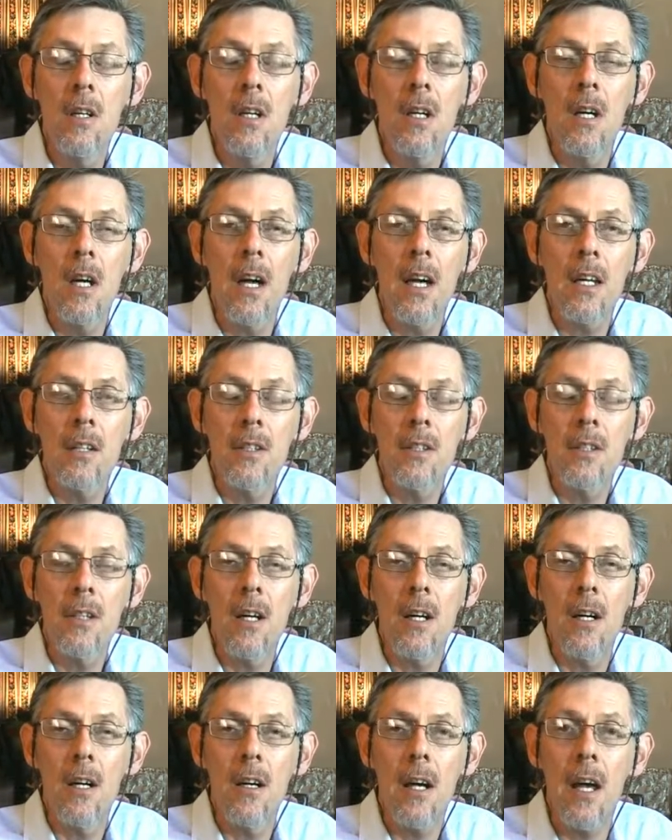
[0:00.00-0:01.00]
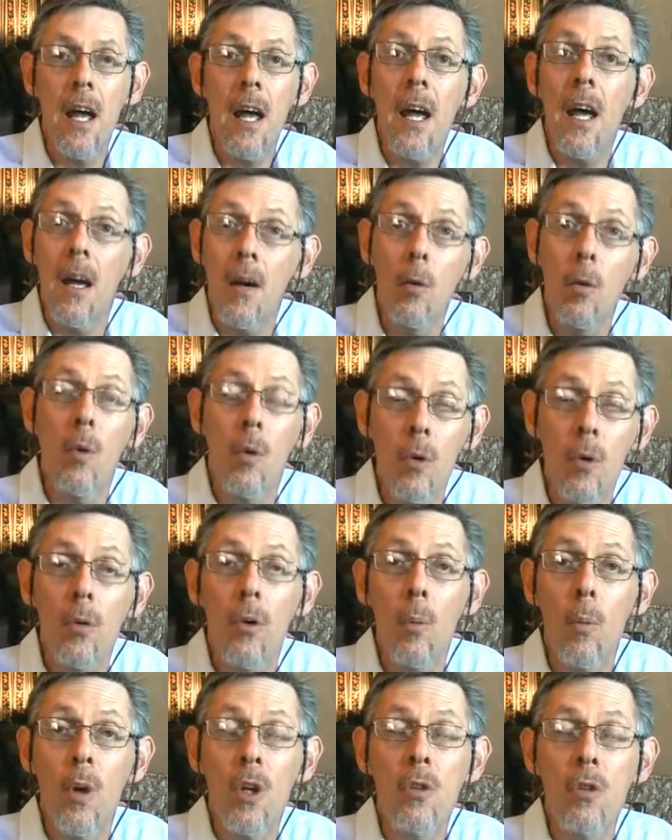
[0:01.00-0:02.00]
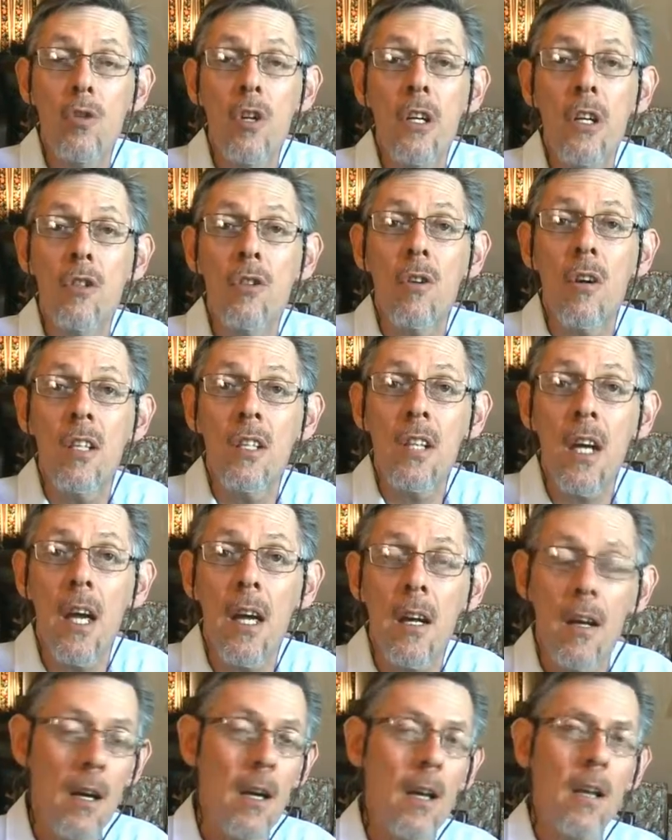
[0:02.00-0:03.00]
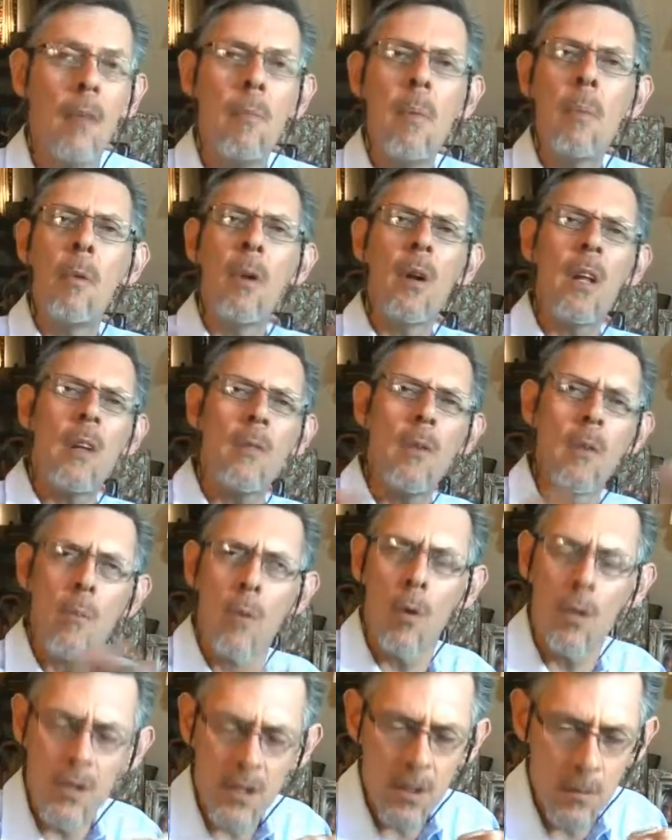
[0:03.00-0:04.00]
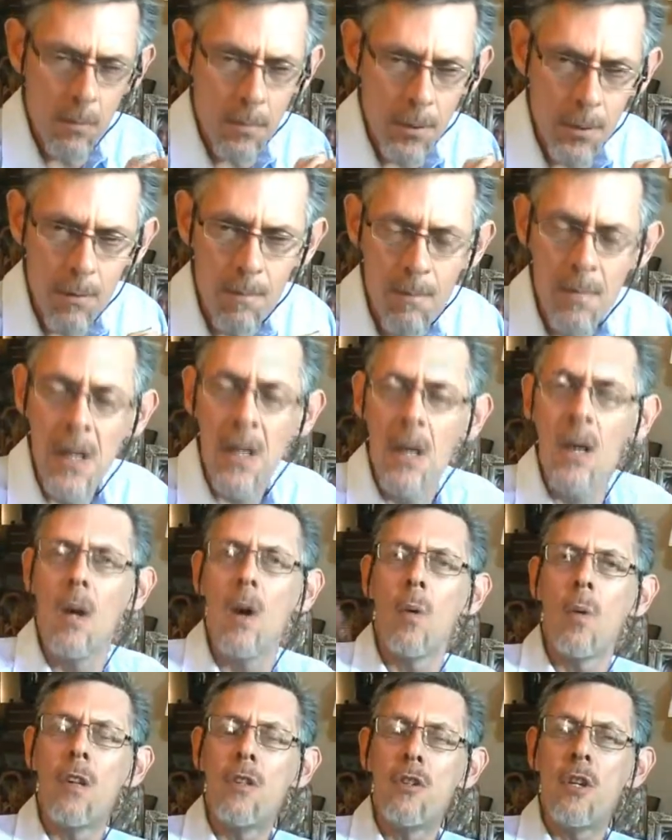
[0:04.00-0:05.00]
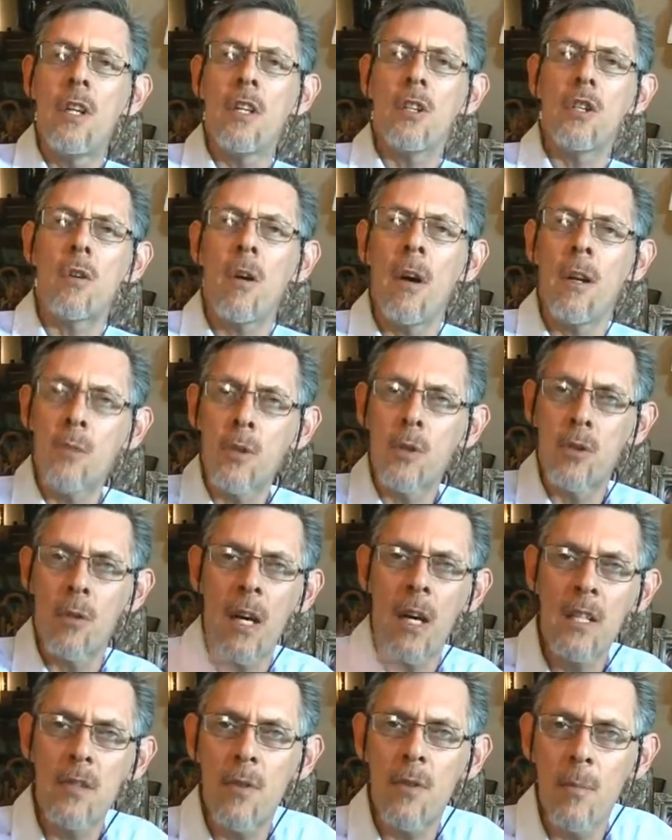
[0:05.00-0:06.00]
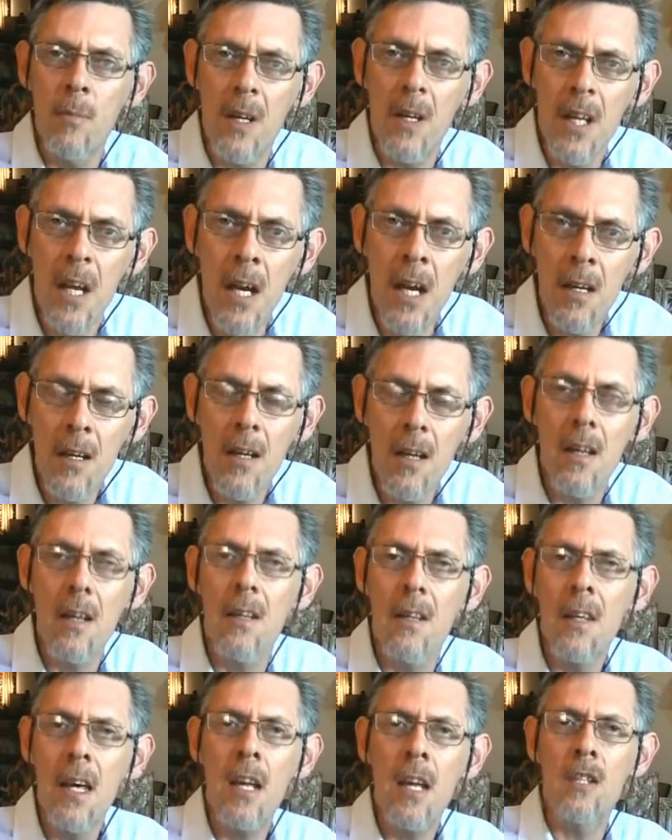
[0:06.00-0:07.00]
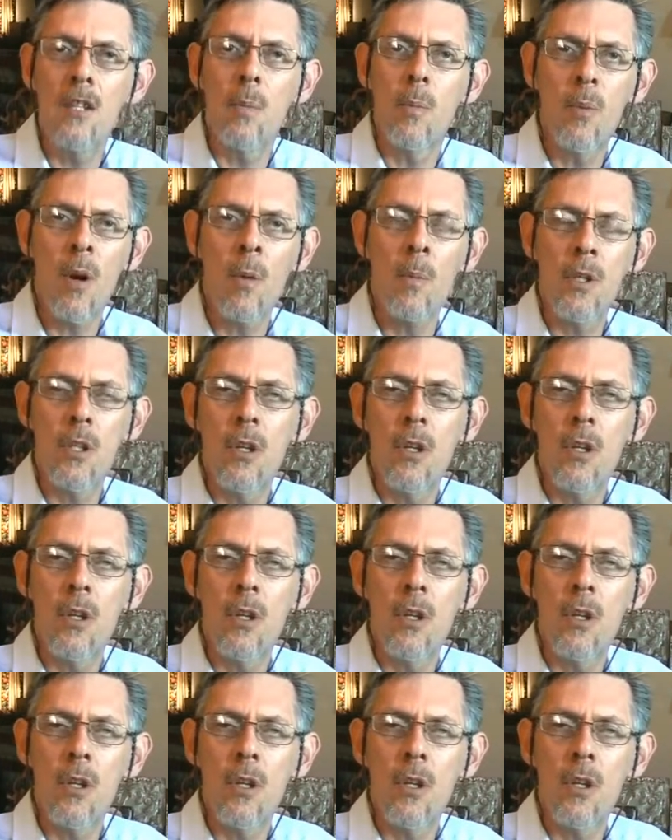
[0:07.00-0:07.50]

As uh, ha- or what Jesus Christ had. Let me put it even more simple. When Jesus Christ was raised from the dead, that is the promise